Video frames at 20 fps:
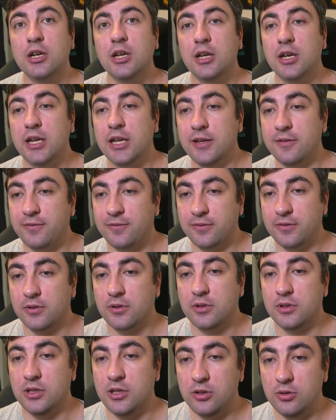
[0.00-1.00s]
If
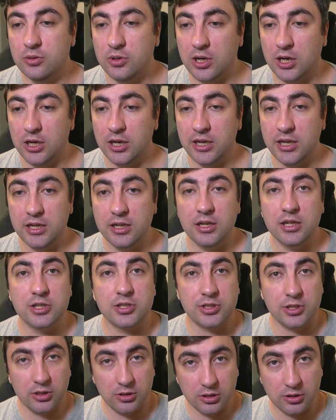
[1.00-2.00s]
you are in a
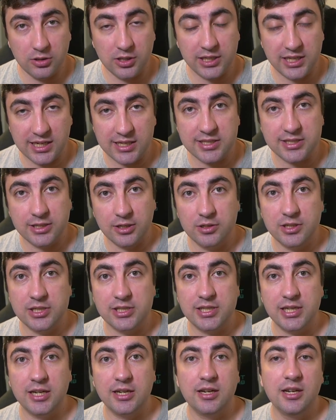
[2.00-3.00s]
solo against
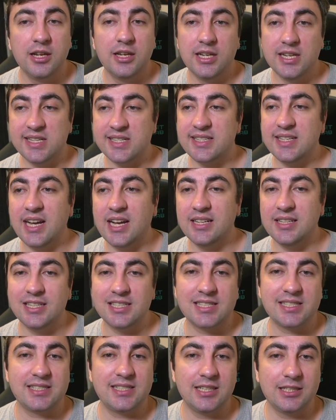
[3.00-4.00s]
Soteseg, it's not
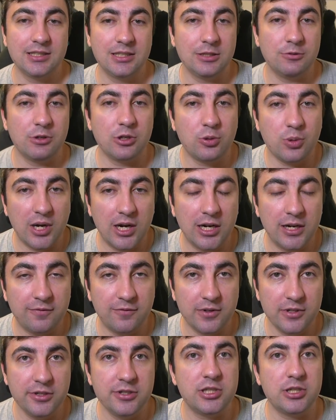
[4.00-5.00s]
necessarily required for
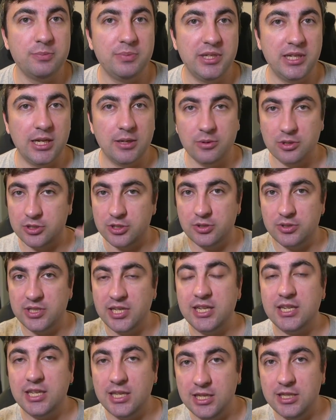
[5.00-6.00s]
you to be able to
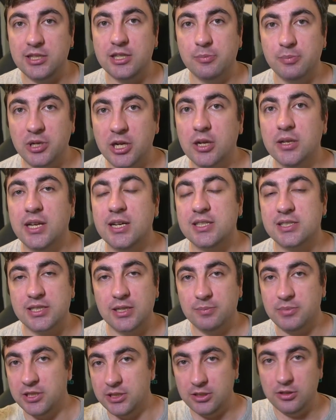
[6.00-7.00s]
eat the ball. That is
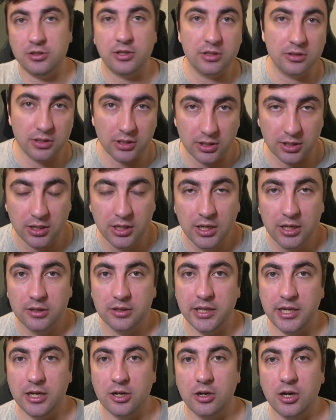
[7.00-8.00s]
something you can learn
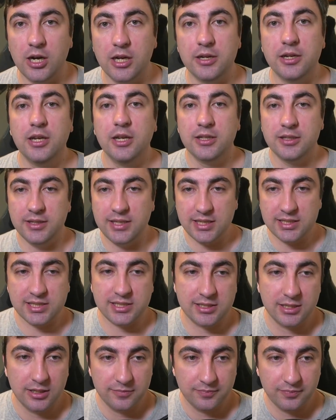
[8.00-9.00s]
later on. This
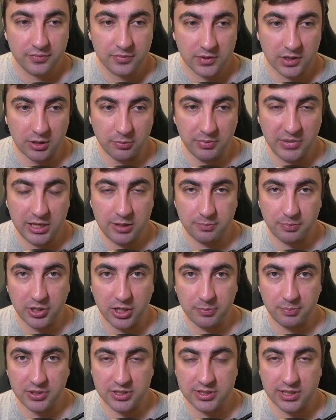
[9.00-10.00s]
the main
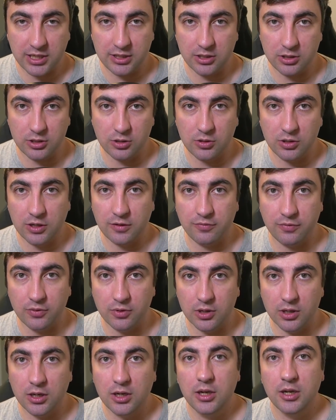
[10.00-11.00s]
purpose that you're going
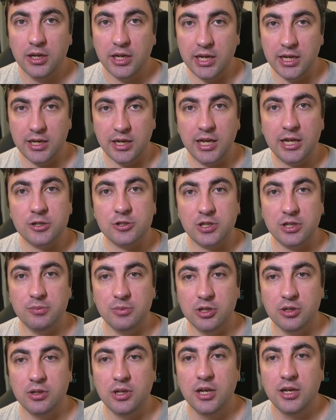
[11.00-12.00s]
for in entry
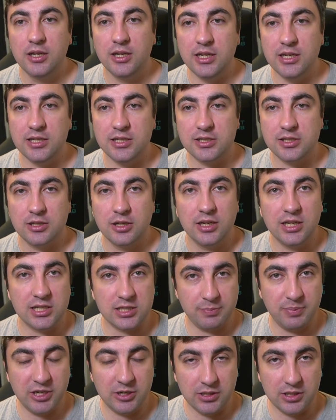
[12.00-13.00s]
mode is
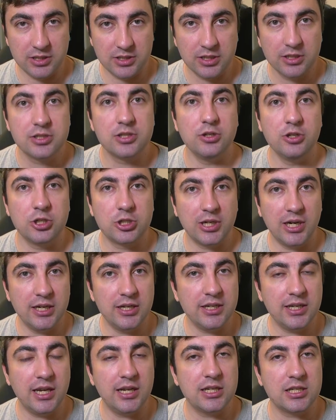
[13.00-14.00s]
experience. So you're trying to
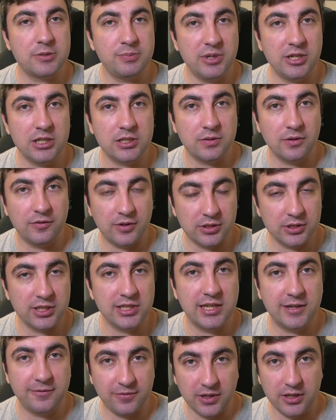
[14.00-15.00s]
get experience with all the
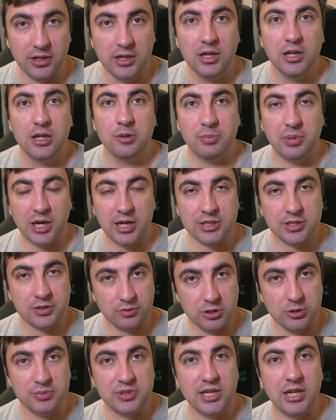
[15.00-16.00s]
different boss
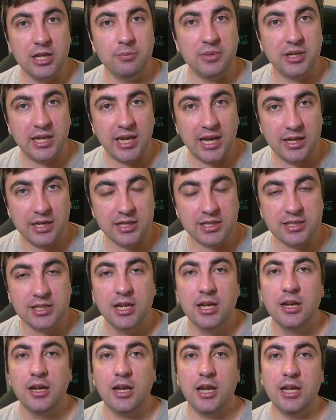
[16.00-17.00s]
rooms and mechanics.
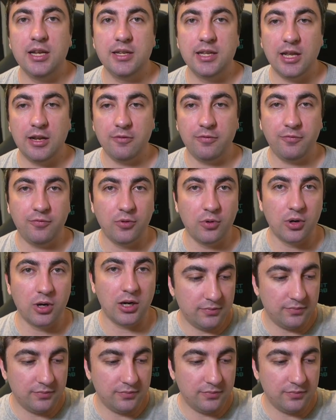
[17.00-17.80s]
And then for